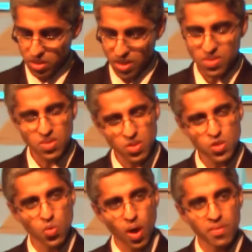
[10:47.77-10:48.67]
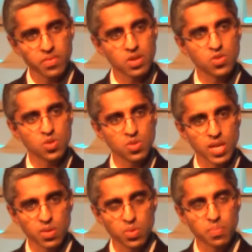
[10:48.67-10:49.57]
that's still too often
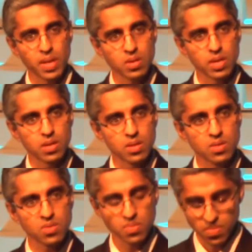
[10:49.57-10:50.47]
associated with mental illness.